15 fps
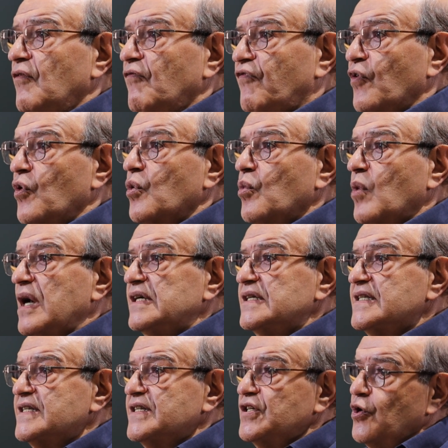For
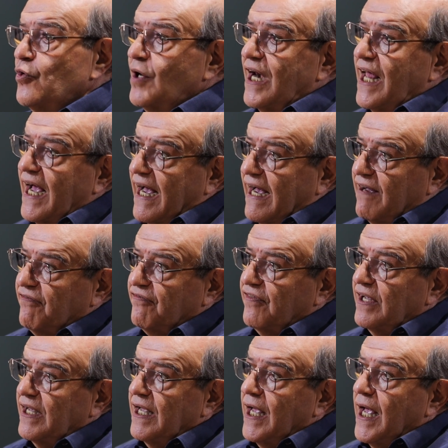once, you will have
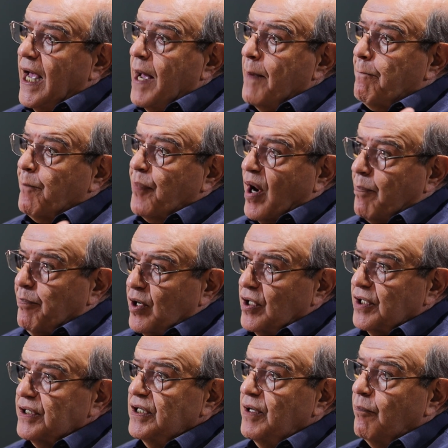a
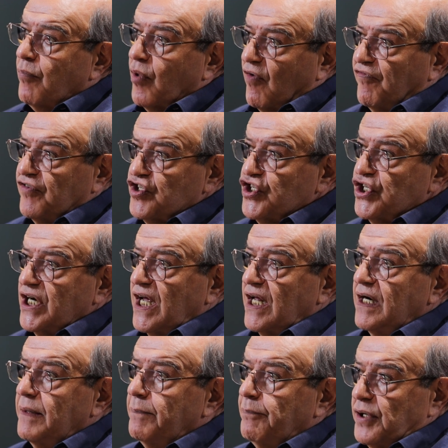proper professional
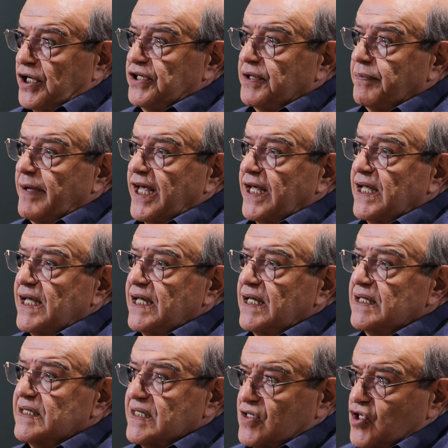
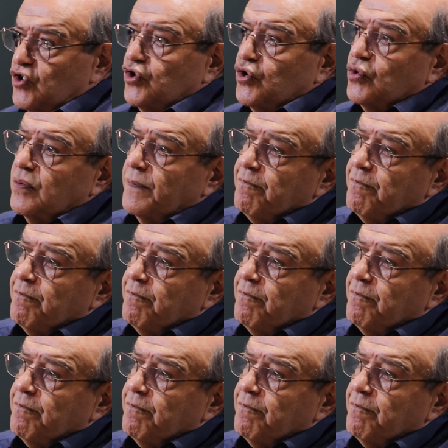printmaking studio.